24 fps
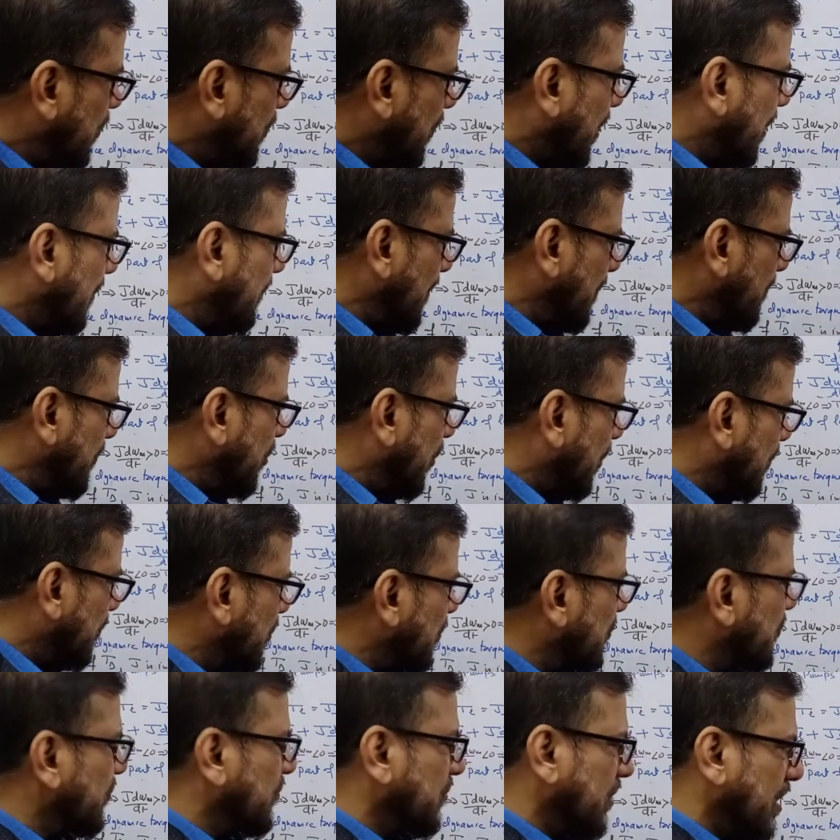torque will be
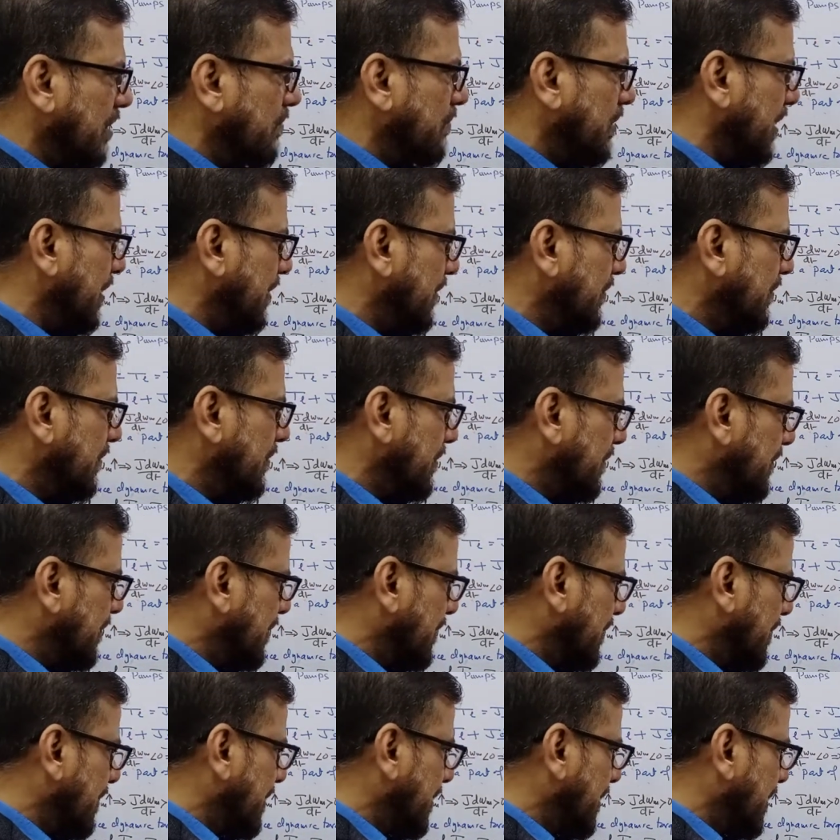almost same as
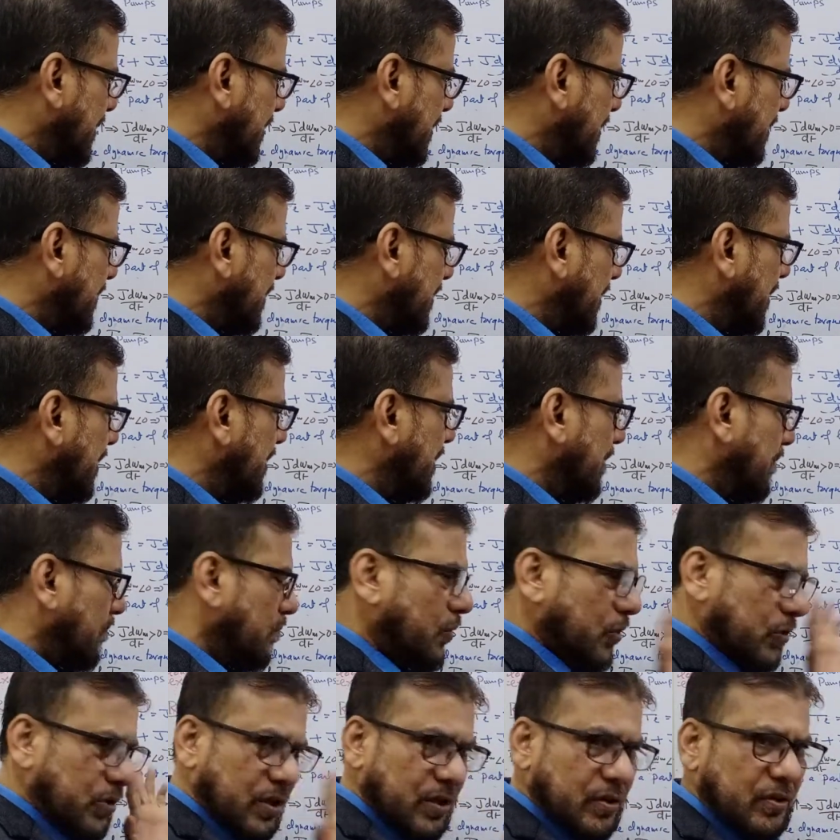the
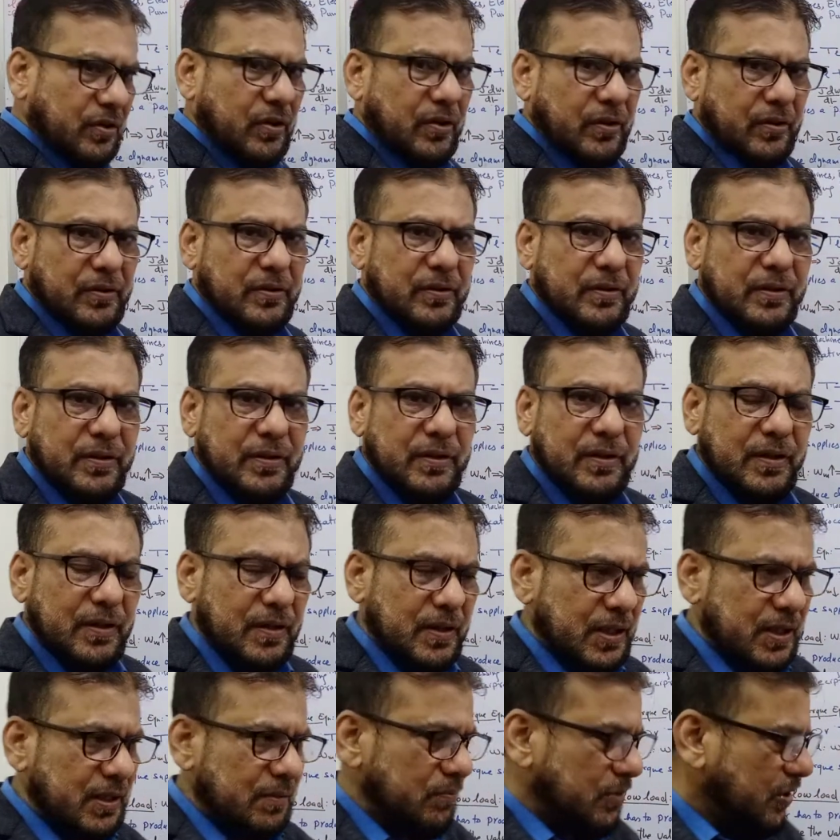motor torque,
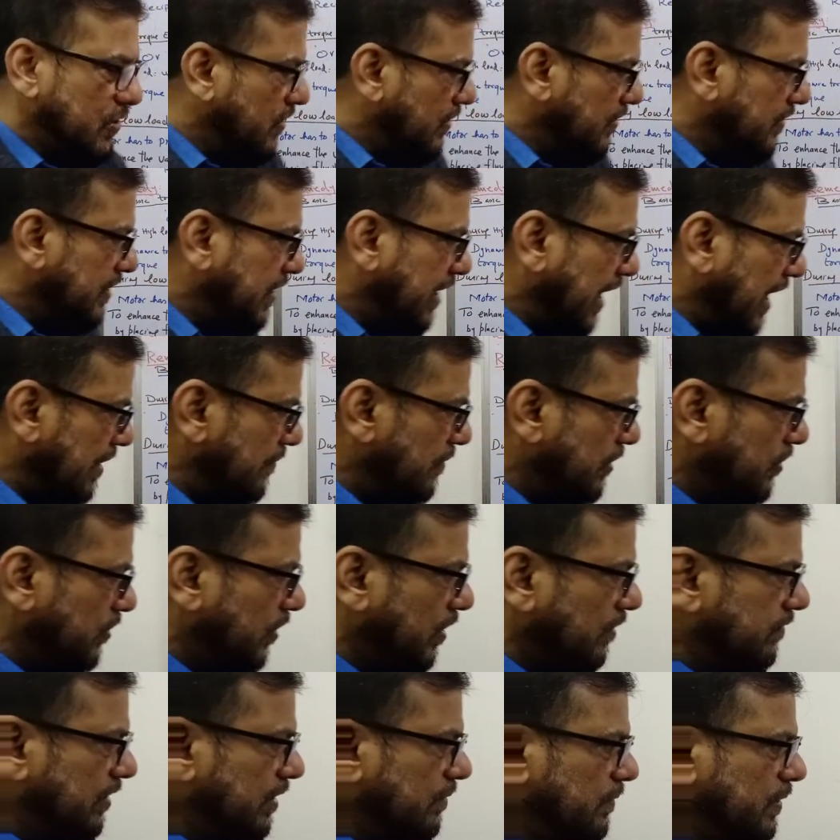because the dynamic torque
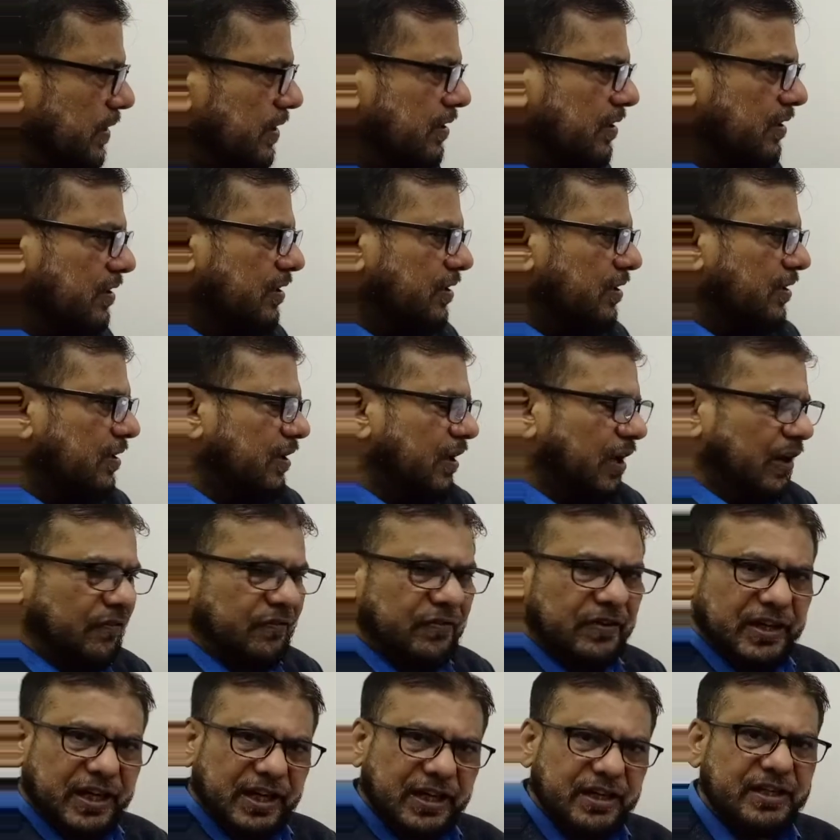will be of
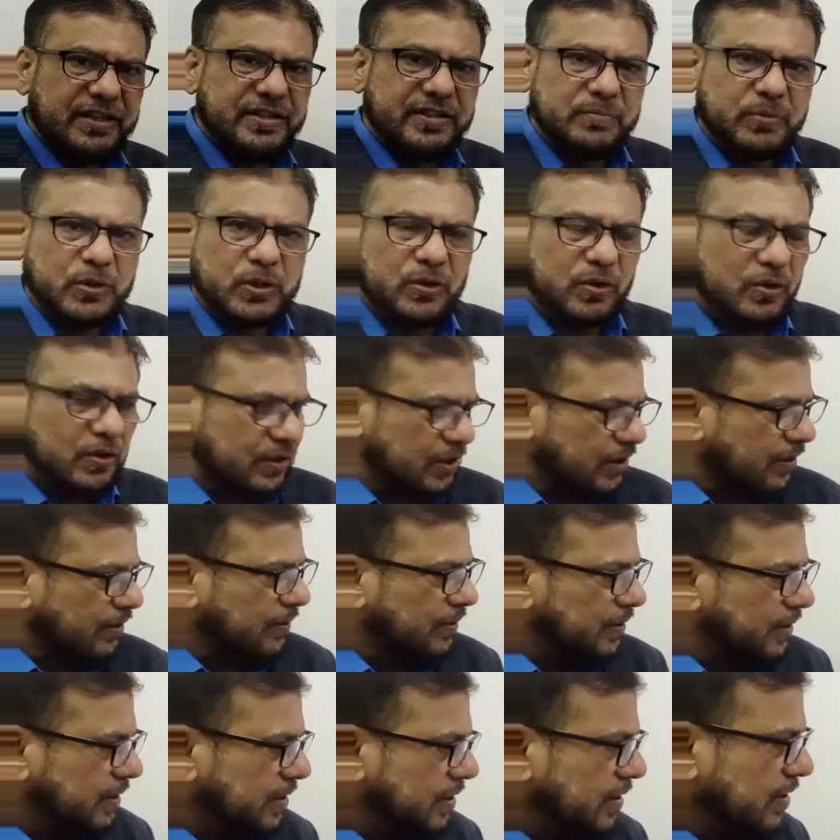negligible order.
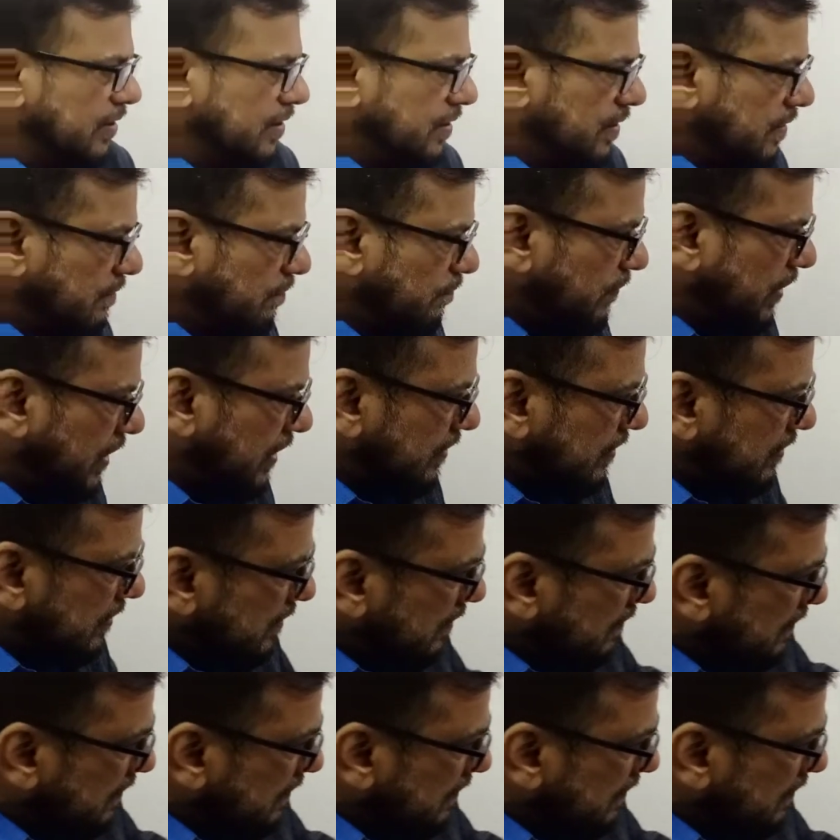But